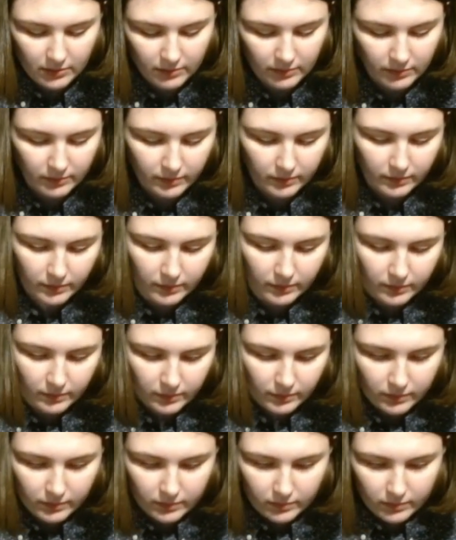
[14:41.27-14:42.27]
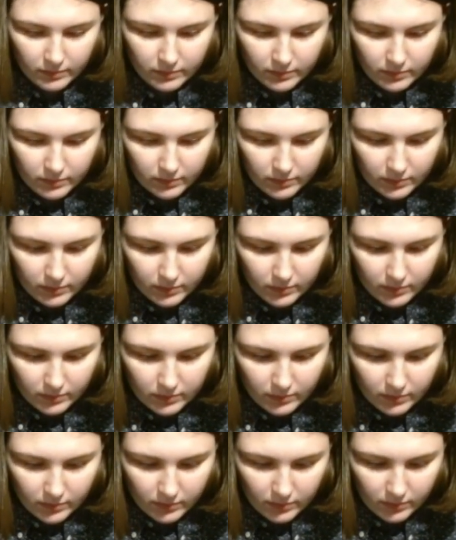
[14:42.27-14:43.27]

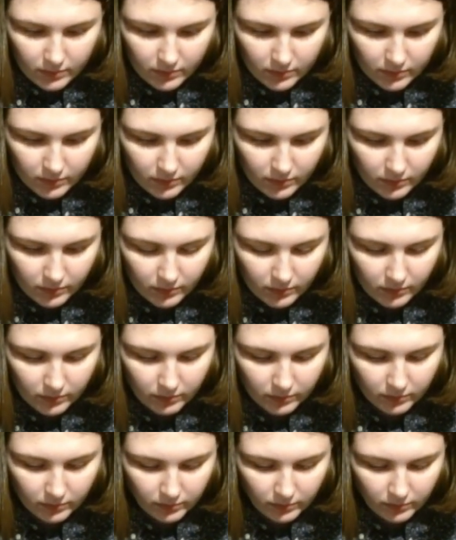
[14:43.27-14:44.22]
(silence)